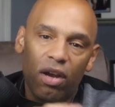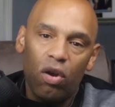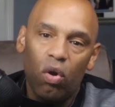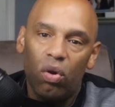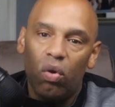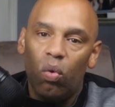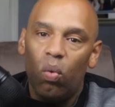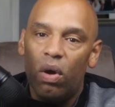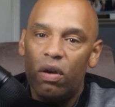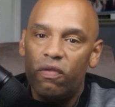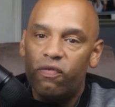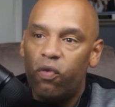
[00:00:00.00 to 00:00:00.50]
to go to
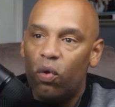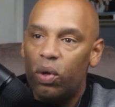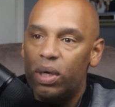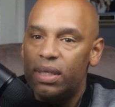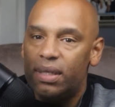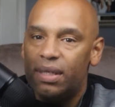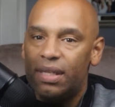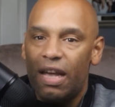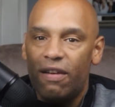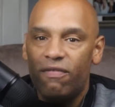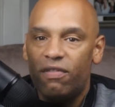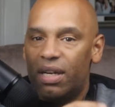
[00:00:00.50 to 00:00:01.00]

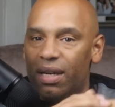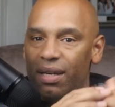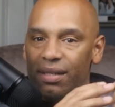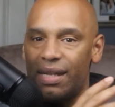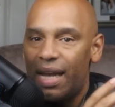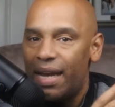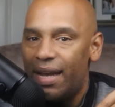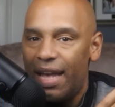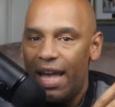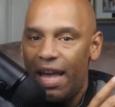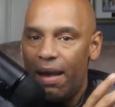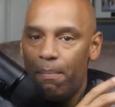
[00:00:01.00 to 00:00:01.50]
147 because
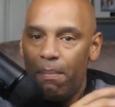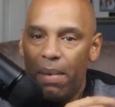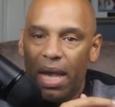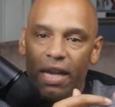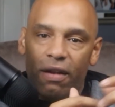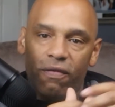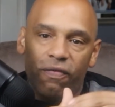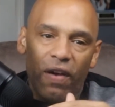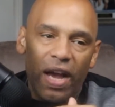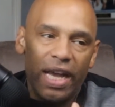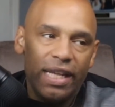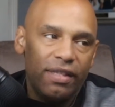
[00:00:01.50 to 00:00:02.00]
I can't
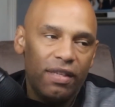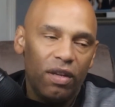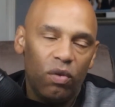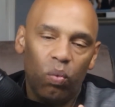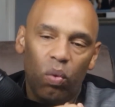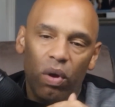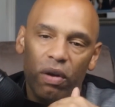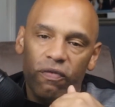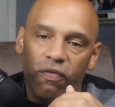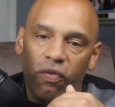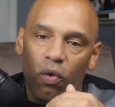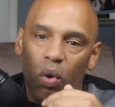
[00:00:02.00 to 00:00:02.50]
make fights at
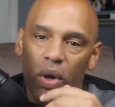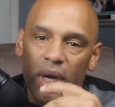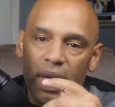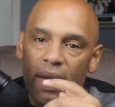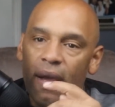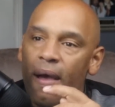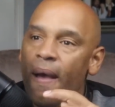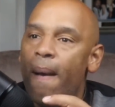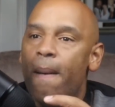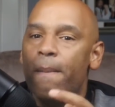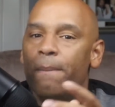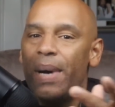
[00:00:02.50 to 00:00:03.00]
140.
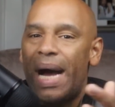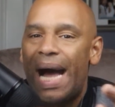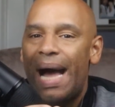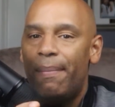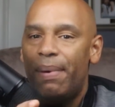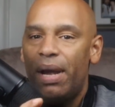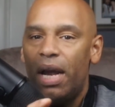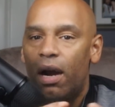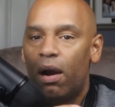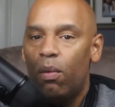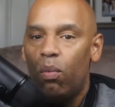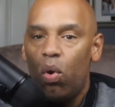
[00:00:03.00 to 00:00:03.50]
Bob
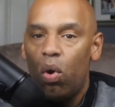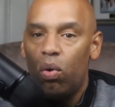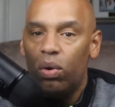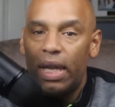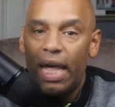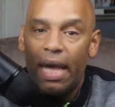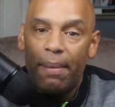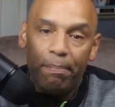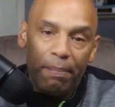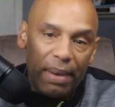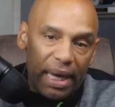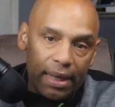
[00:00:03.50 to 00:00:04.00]
Arum won't
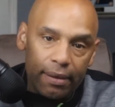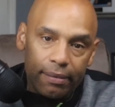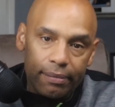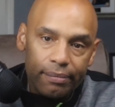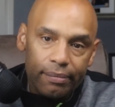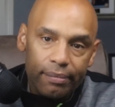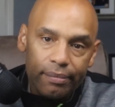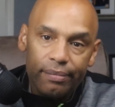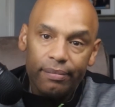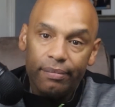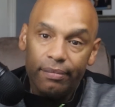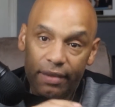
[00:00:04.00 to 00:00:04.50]
let me.
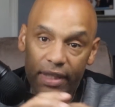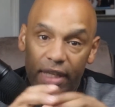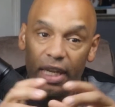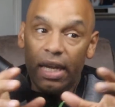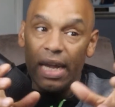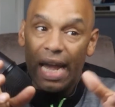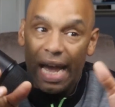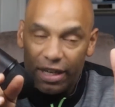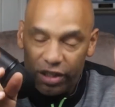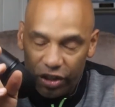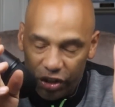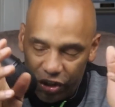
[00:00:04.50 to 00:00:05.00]

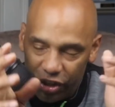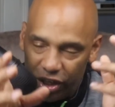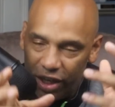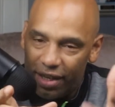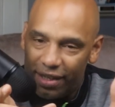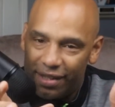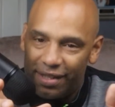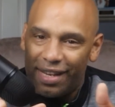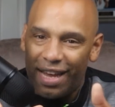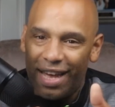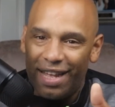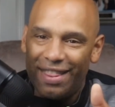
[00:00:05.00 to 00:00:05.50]
See, I should
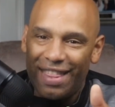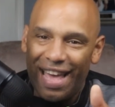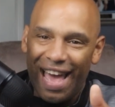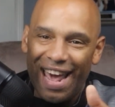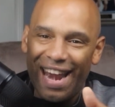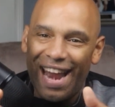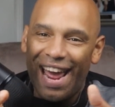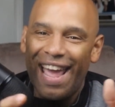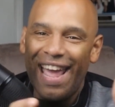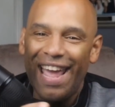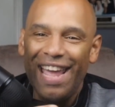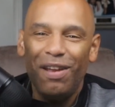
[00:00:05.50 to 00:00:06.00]
have said
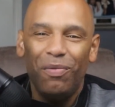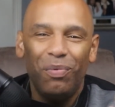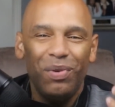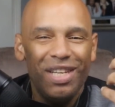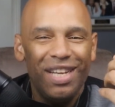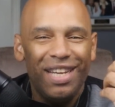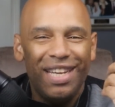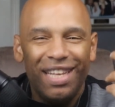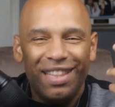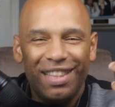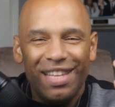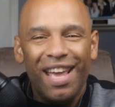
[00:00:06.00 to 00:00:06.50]
that. I hate when
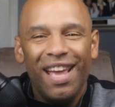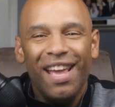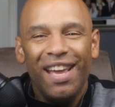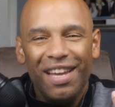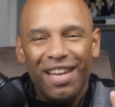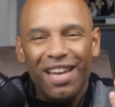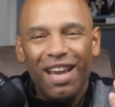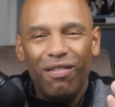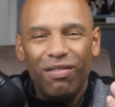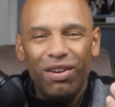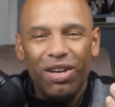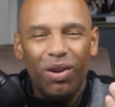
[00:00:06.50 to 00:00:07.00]
you get the,
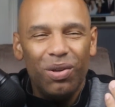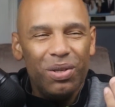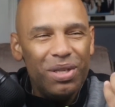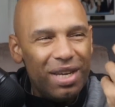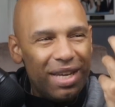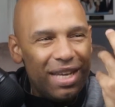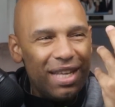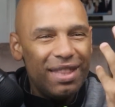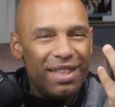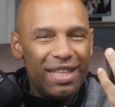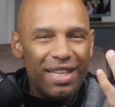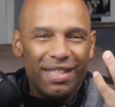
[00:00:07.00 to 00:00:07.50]
you ever know you
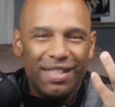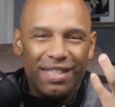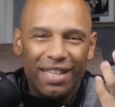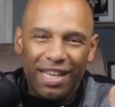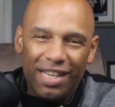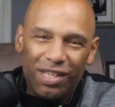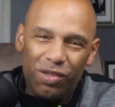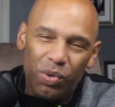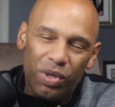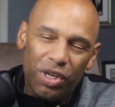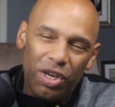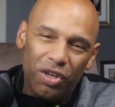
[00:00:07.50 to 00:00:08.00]
get these
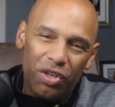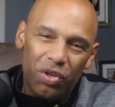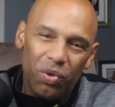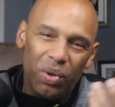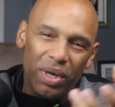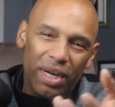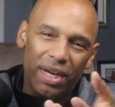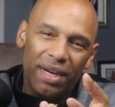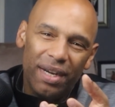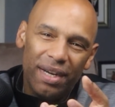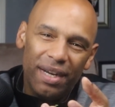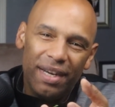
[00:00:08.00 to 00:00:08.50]
things when you're
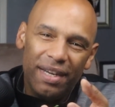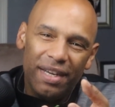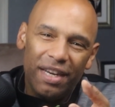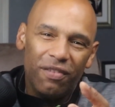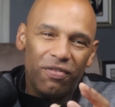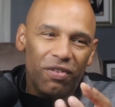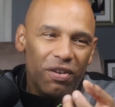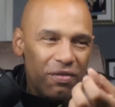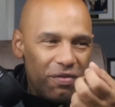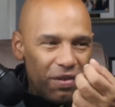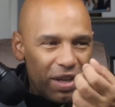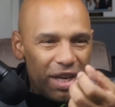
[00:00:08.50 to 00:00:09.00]
doing it in a
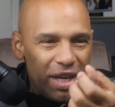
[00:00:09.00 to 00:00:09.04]
different